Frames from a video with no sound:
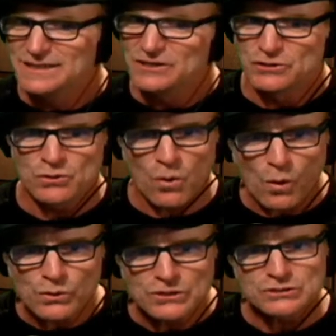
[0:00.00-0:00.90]
new
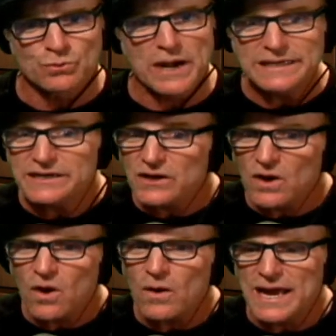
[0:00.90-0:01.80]
owners ready to
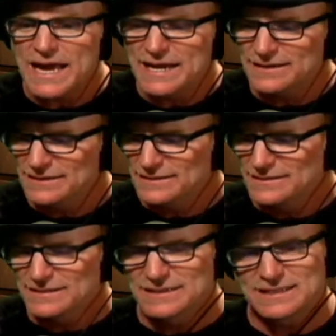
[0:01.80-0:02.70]
go, and
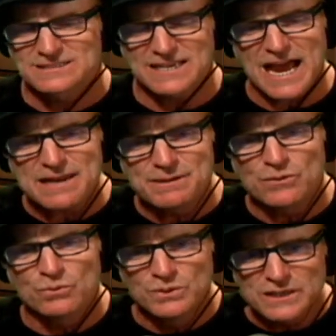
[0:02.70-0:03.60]
it's got to be
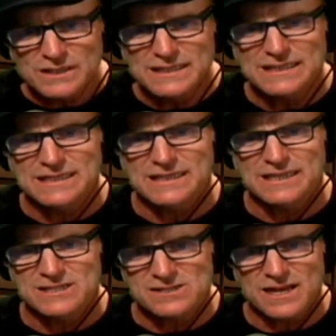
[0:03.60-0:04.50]
really
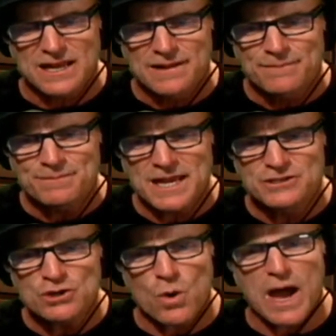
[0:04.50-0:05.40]
exciting.
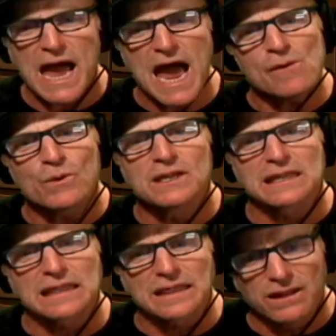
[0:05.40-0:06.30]
Man, I would
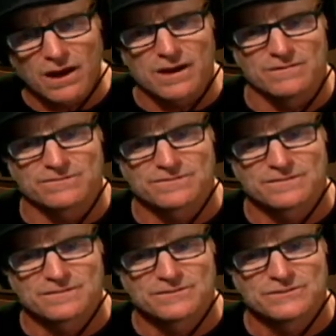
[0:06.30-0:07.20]
love
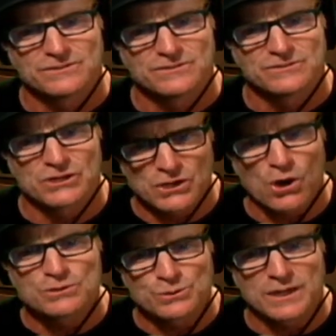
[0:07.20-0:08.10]
to
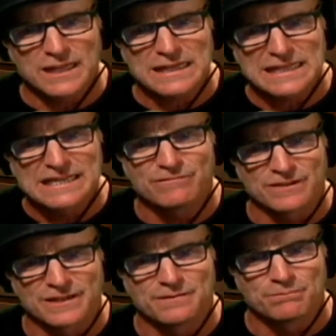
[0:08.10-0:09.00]
go to a
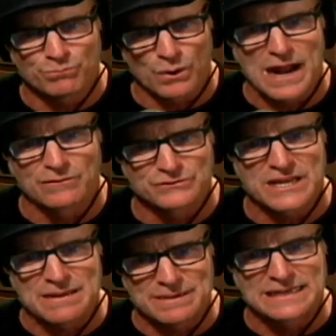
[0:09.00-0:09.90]
Cleveland Browns
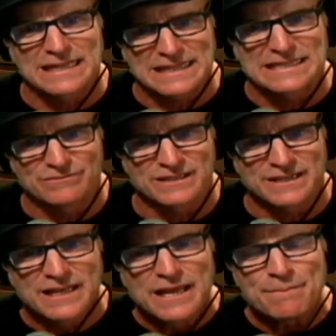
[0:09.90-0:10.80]
game in Cleveland
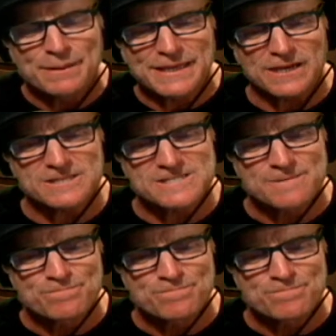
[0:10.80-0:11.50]
because